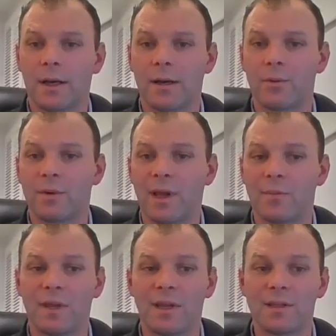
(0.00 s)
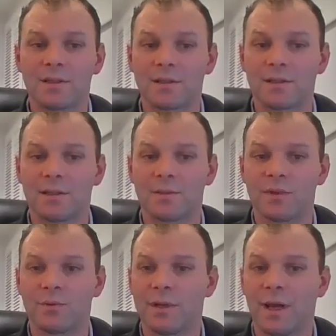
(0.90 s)
What that means is
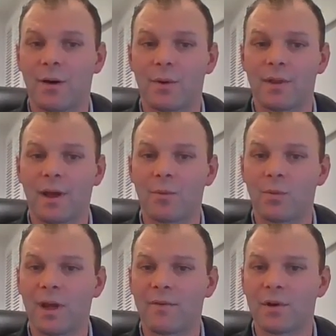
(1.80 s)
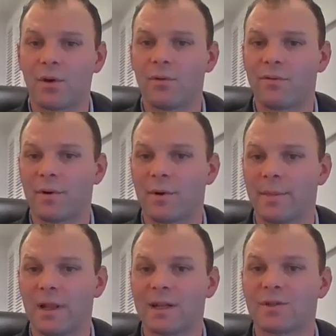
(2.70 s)
between now and then, we have to go
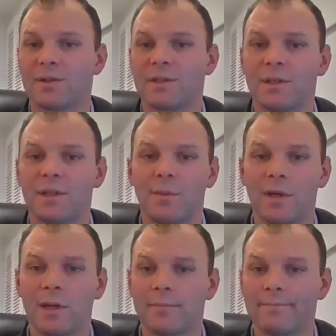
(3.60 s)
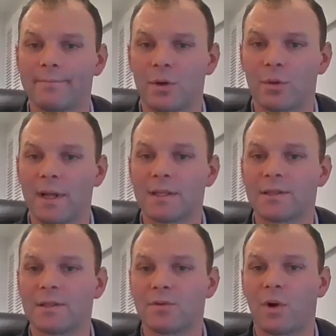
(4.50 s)
from electricity being,
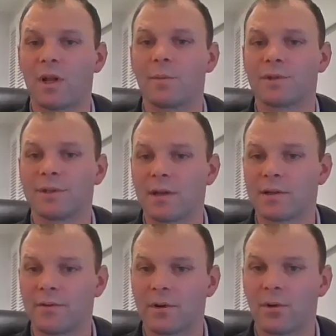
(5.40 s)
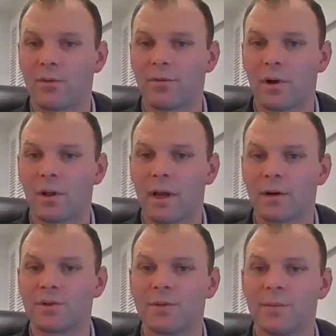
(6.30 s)
less than 20% of our overall
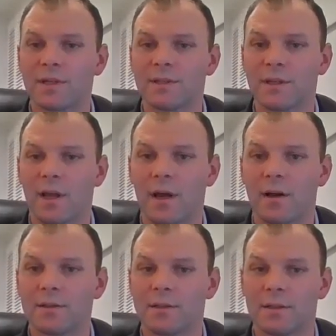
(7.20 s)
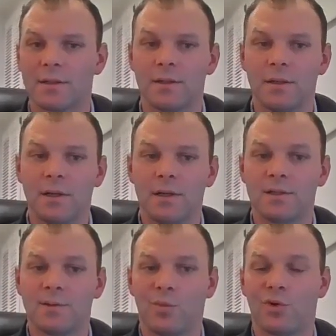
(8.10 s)
energy mix in Canada
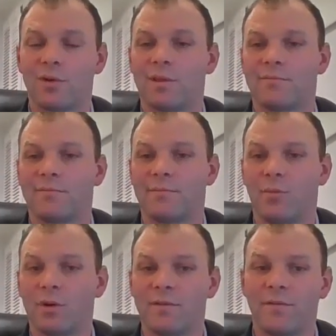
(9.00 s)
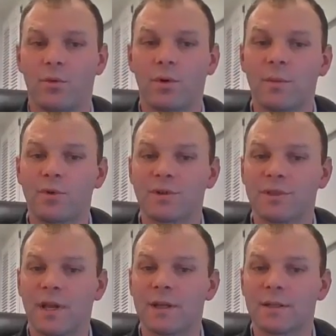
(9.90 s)
to more than
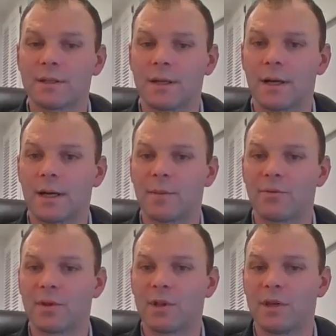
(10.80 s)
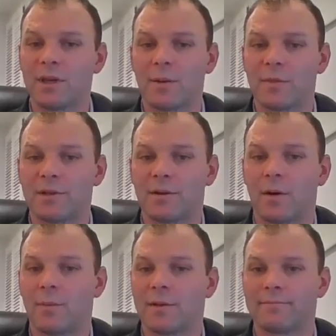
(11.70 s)
40%, and really become the
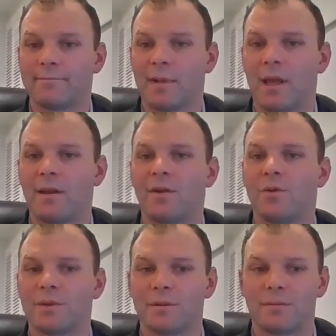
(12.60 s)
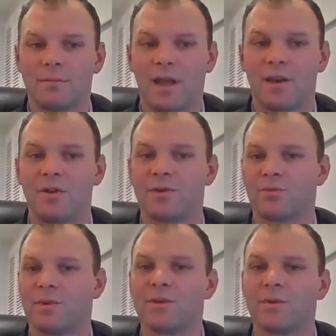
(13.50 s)
dominant end use
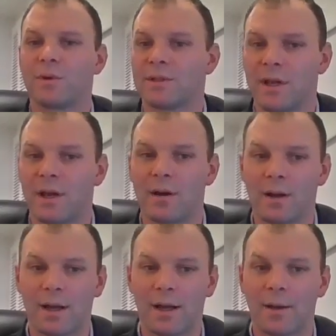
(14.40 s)
resource there.